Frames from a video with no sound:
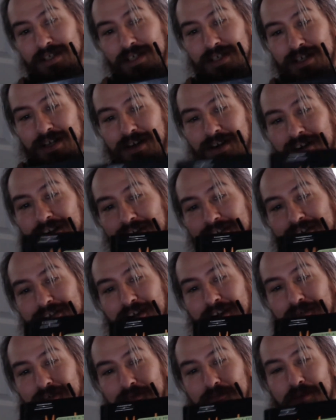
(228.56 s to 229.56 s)

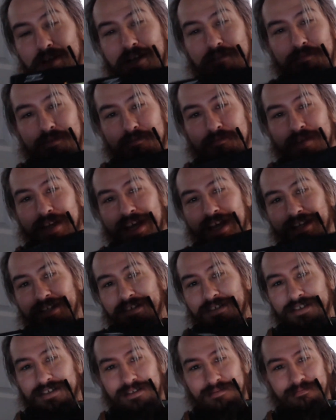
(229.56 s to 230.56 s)
Hardcover, paperback,
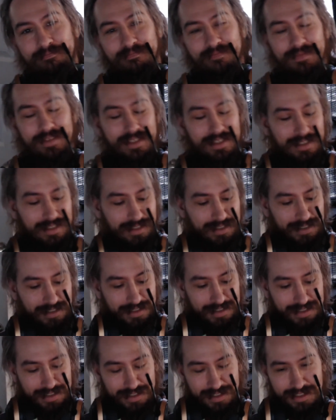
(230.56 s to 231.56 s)
or
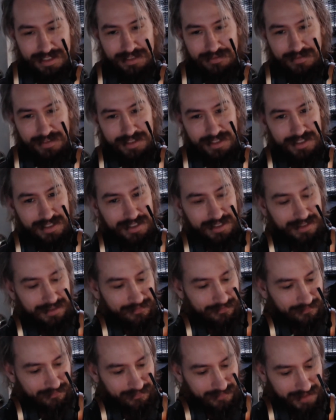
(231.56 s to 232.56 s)
I'll give you
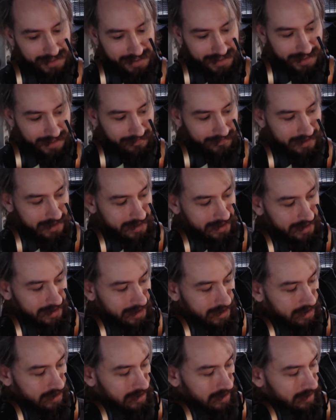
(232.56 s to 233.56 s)
what is it? If there's a
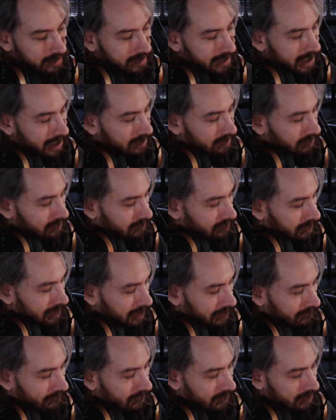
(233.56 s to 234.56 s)
digital download
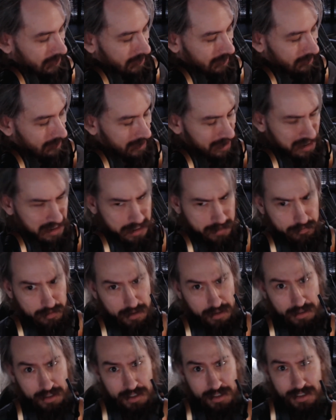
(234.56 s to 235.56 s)
link for what
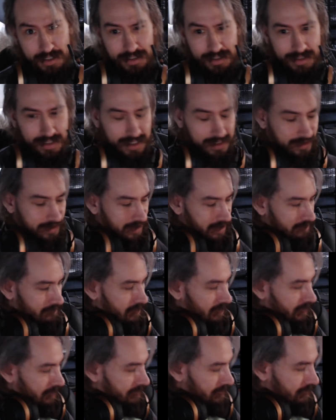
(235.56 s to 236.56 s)
ebook? Yes,
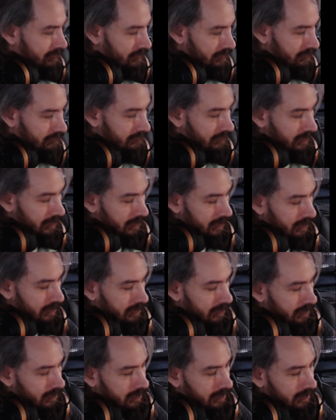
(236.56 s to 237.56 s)
ebook. So,
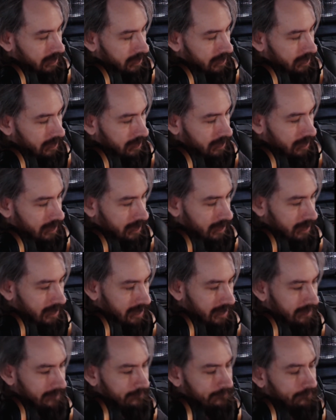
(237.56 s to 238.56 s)

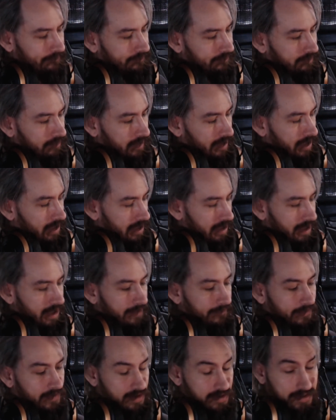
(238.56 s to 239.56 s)
um,
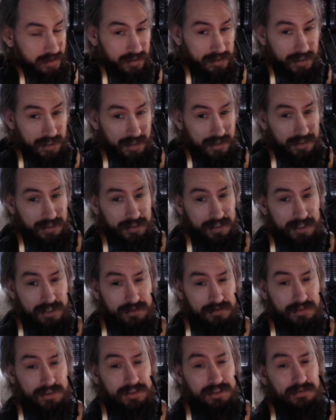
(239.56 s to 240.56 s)
if you're still
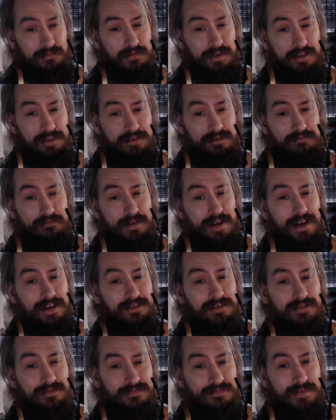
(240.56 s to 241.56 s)
interested, whether you
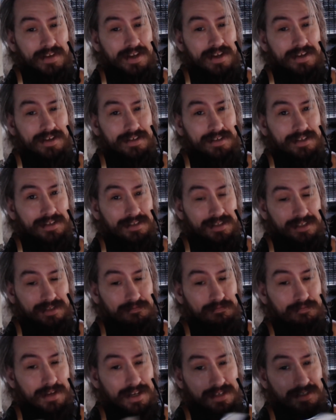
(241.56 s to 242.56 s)
pass and fail in this
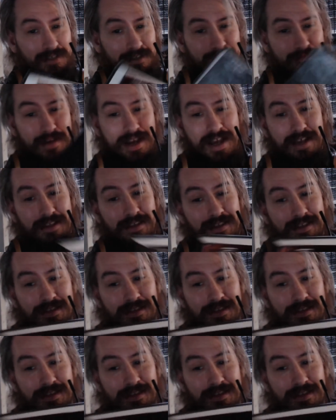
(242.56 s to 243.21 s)
basic math